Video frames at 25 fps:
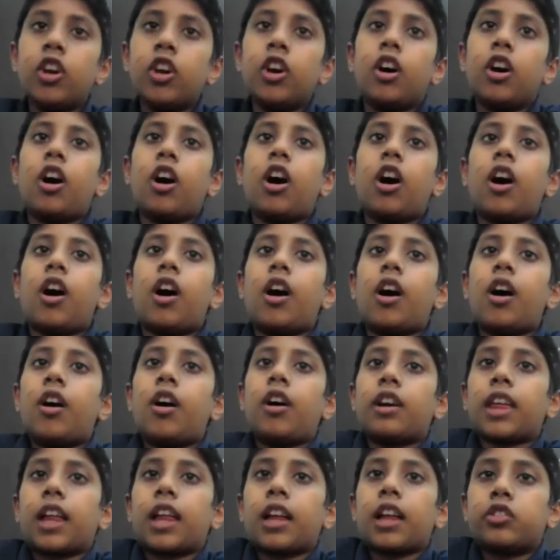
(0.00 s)

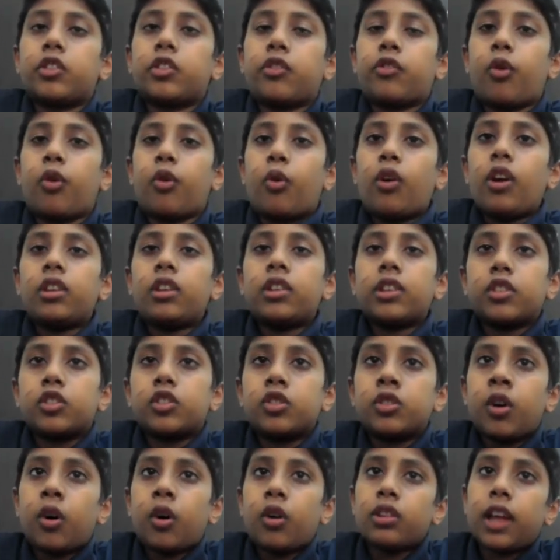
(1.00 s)
Galaxy 4Edge, it's
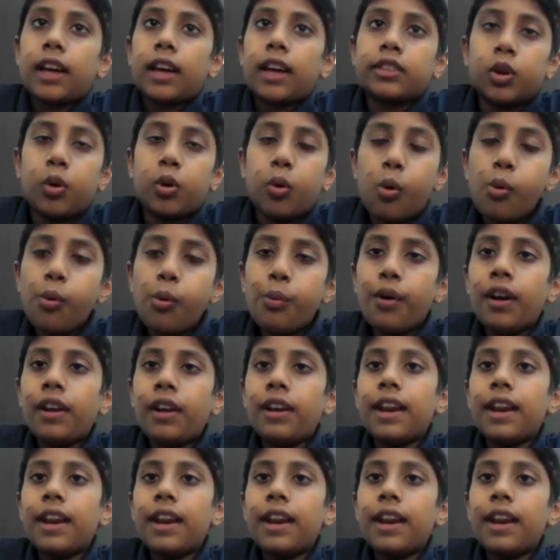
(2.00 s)
not like the old one.